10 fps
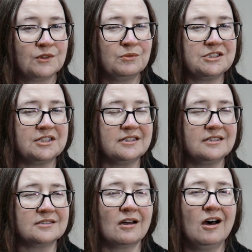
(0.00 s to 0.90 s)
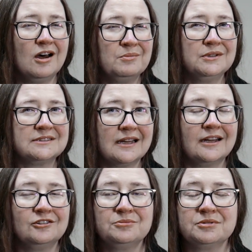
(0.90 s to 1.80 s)
which is almost
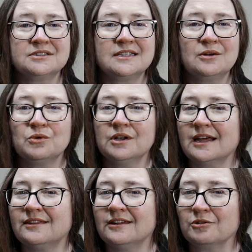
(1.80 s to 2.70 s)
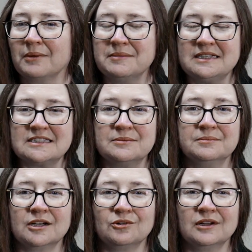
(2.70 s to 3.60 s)
100% wool. I think there might be some
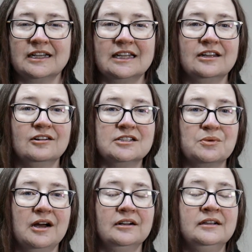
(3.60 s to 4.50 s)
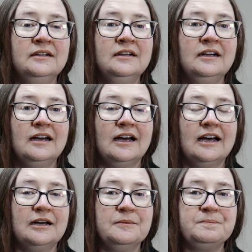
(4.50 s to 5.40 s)
acrylic in there as well.
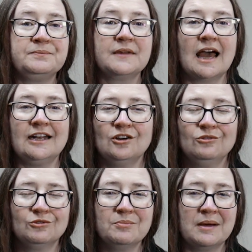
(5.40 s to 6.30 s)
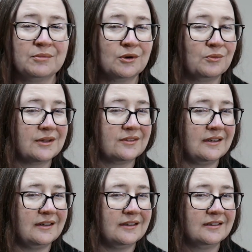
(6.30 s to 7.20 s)
I don't remember what
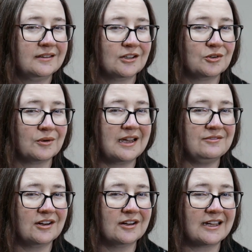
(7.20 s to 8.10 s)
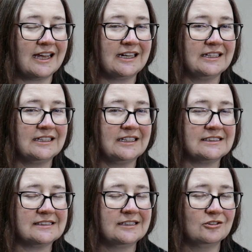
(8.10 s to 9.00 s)
the gray variegated, it's
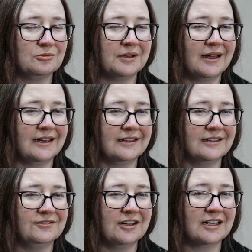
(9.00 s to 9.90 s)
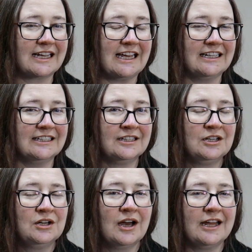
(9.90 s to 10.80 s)
a single ply on the variegated,
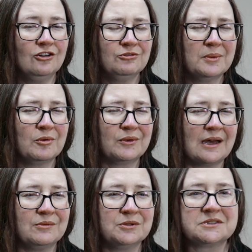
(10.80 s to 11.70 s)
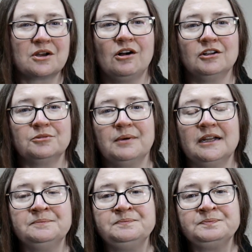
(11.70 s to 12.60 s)
I don't remember what that one was called, but